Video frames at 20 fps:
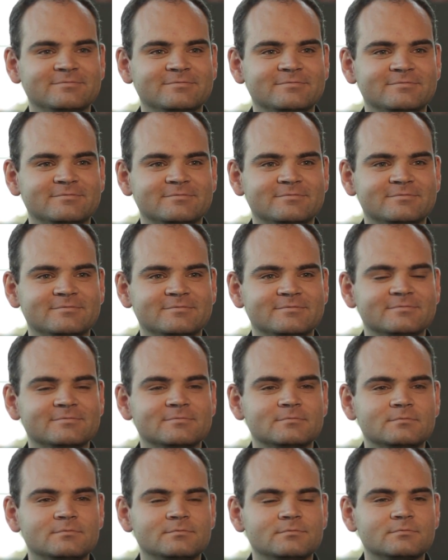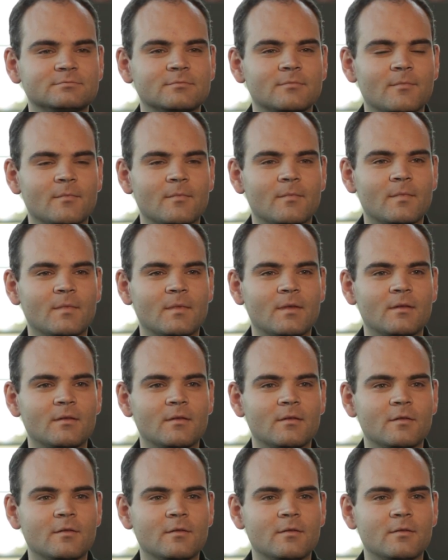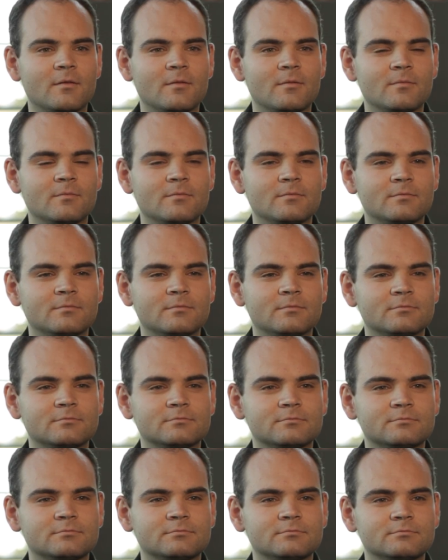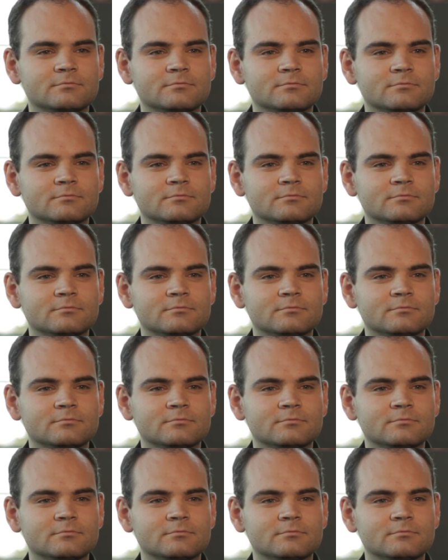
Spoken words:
No one is speaking in this clip.